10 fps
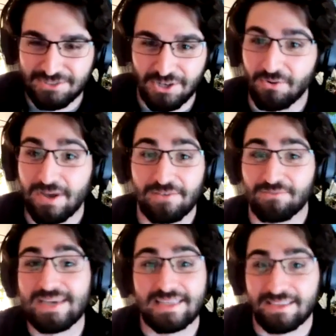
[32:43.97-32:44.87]
So if
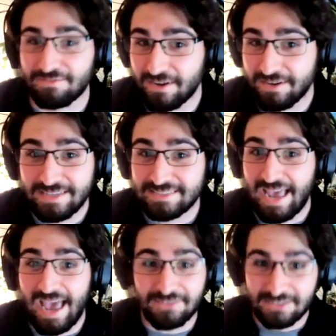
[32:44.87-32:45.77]
we get the funding
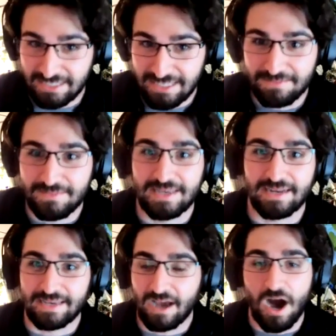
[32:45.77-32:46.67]
to have a team
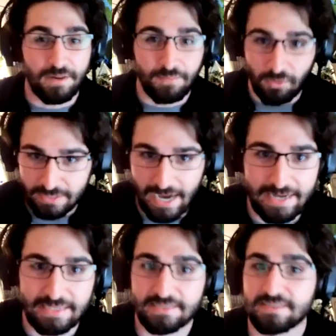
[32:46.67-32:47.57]
and like onboard
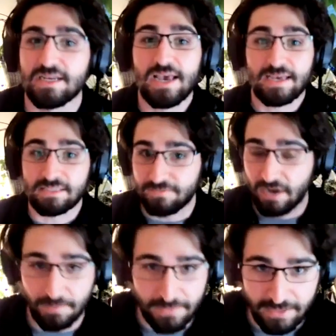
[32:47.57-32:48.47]
guidance,
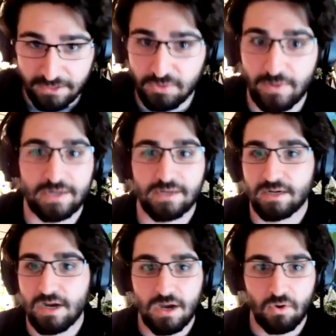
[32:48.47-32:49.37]
develop things
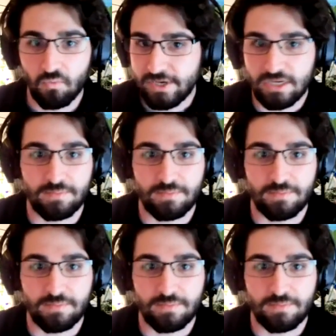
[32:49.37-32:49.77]
quicker, we yeah.